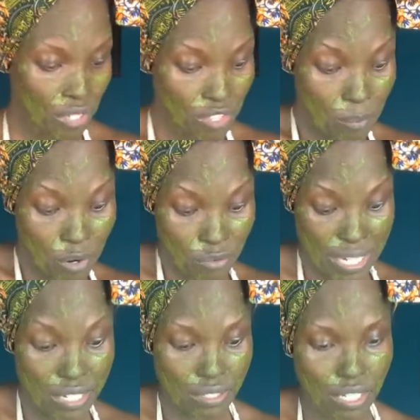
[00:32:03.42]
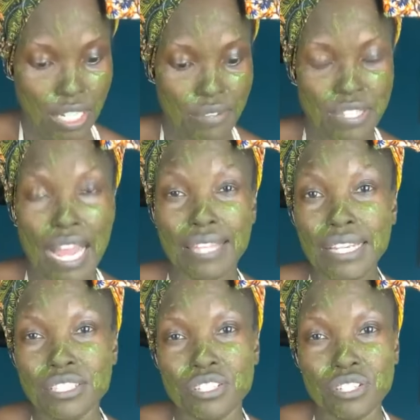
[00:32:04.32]
the moringa leaves. I
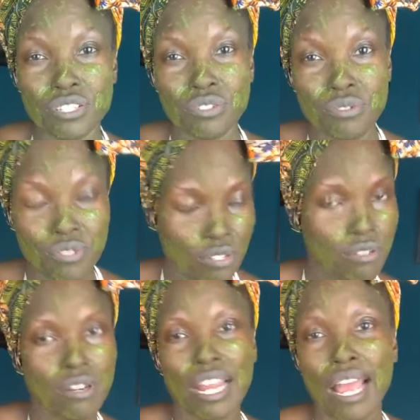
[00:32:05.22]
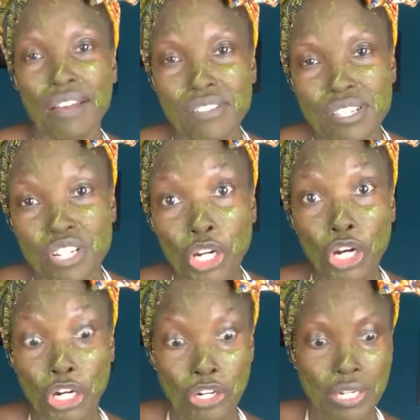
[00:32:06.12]
like to use, I have this
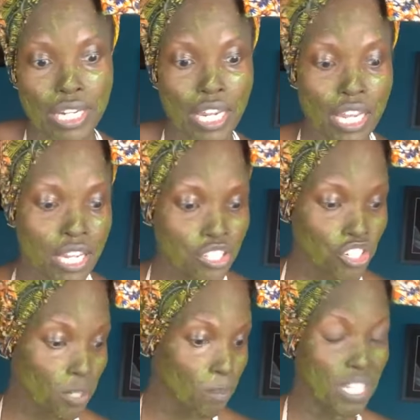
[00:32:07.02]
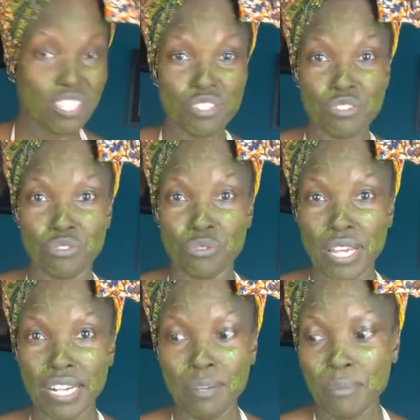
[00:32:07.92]
curry chickpea stew
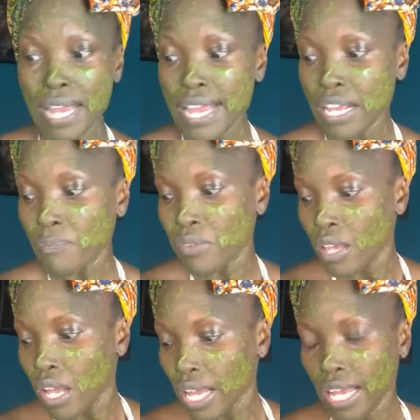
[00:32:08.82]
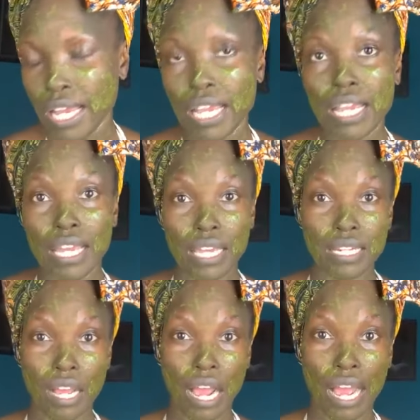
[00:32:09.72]
that I make,
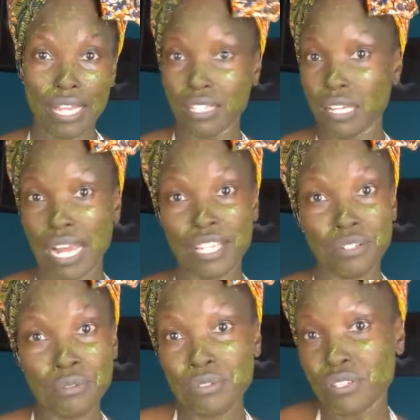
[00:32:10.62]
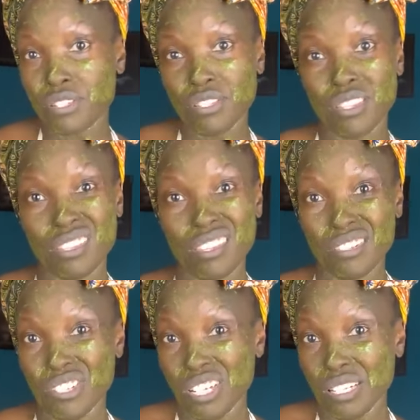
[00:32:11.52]
and I use the
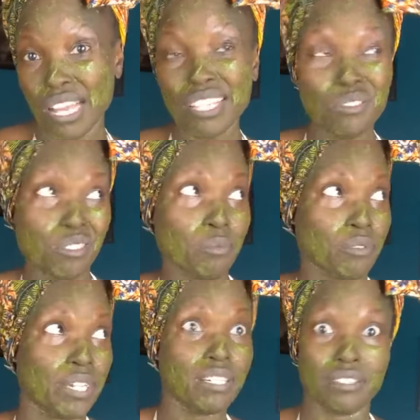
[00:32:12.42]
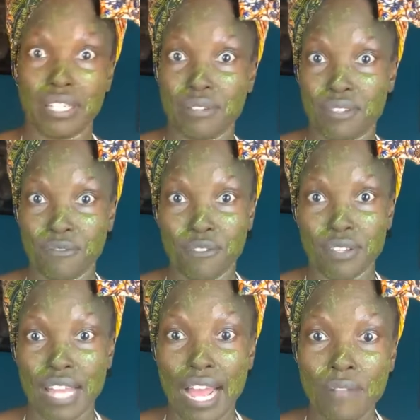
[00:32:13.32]
moringa leaves for
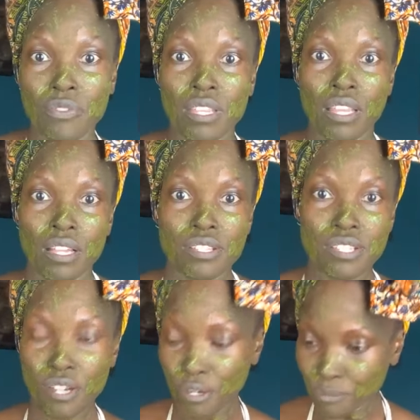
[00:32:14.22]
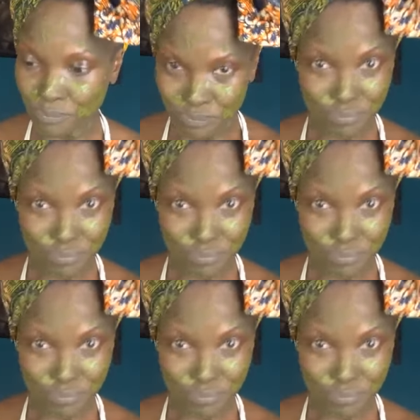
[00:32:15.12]
that. So